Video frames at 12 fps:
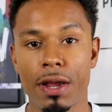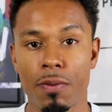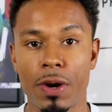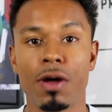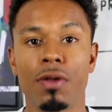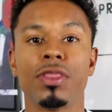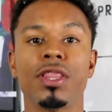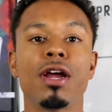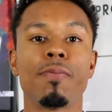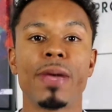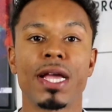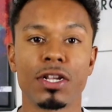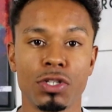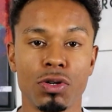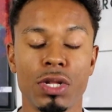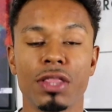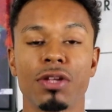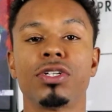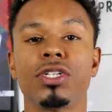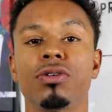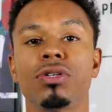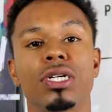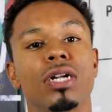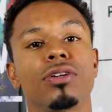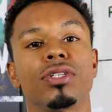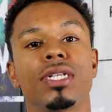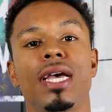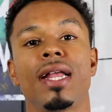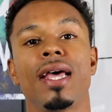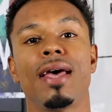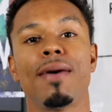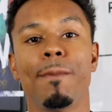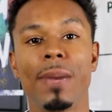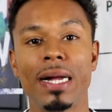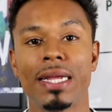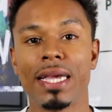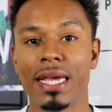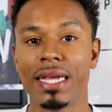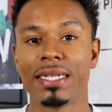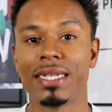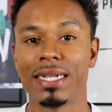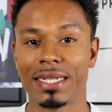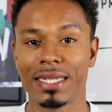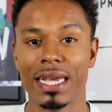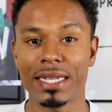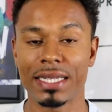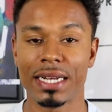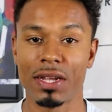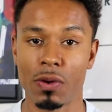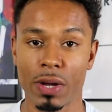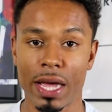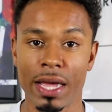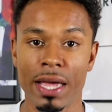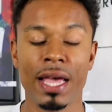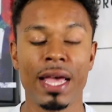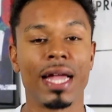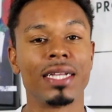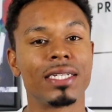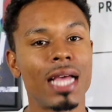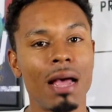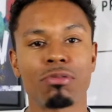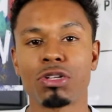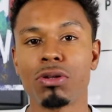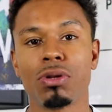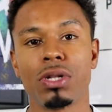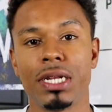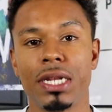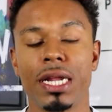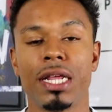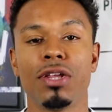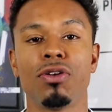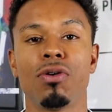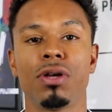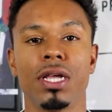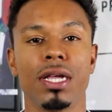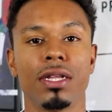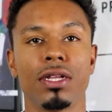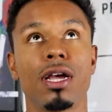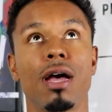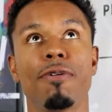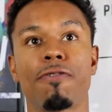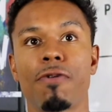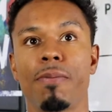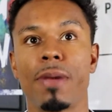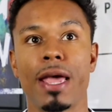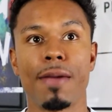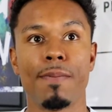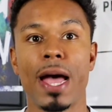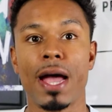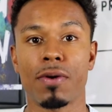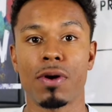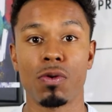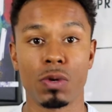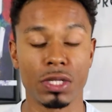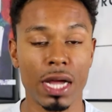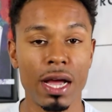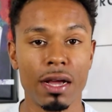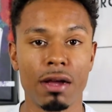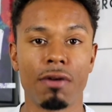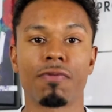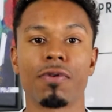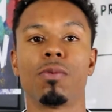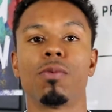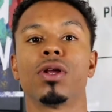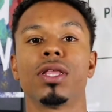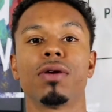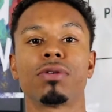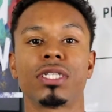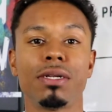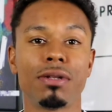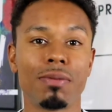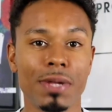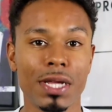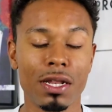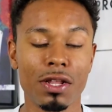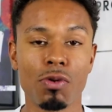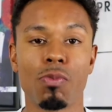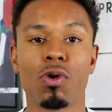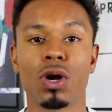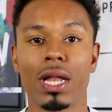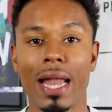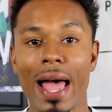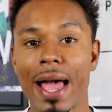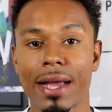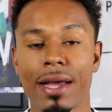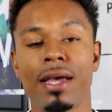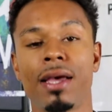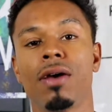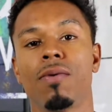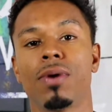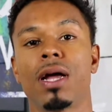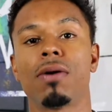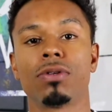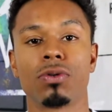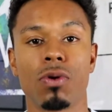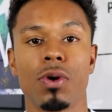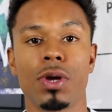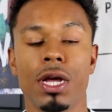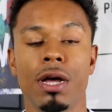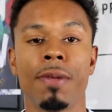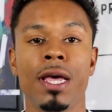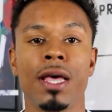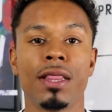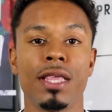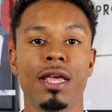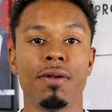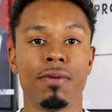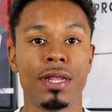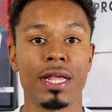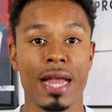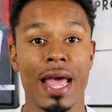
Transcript: around. They're making sure that their children understand money is a necessity. Okay, it is absolutely needed. You know, it coming from a background in which I come from, where they were seen to be a little more lack when I was growing up than